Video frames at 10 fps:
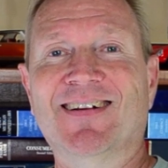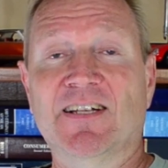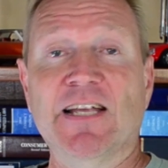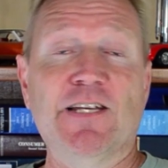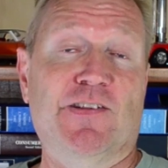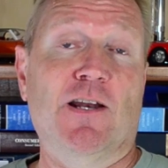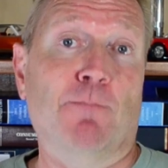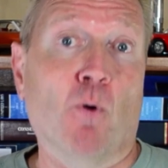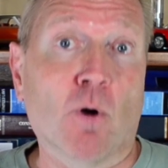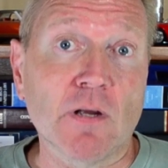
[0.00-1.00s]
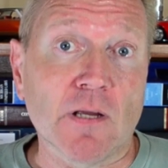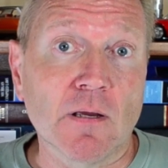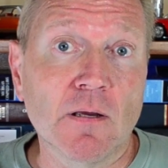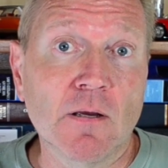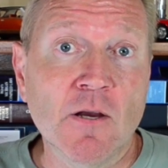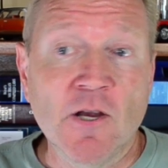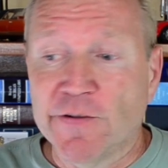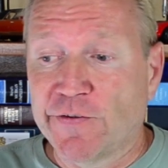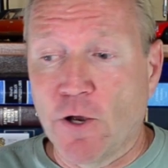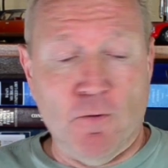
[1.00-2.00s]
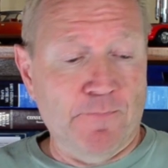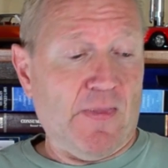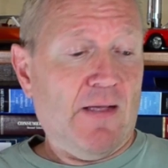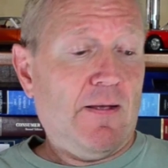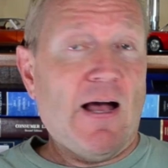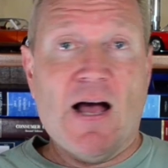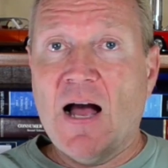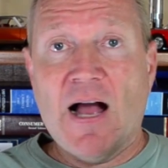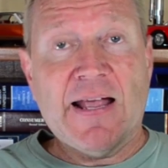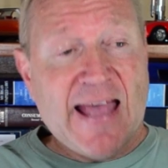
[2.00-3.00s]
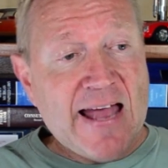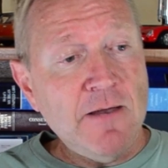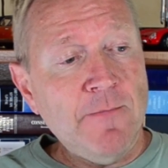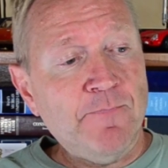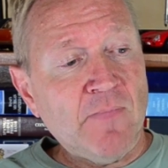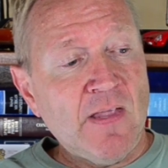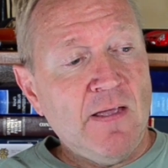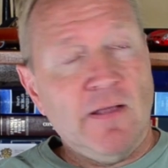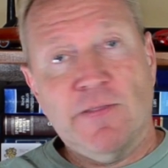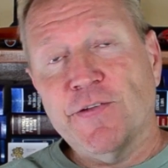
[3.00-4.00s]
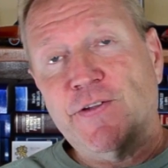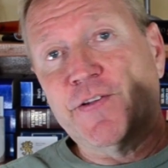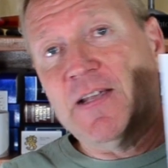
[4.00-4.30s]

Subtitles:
They just did it poorly. So, again, this has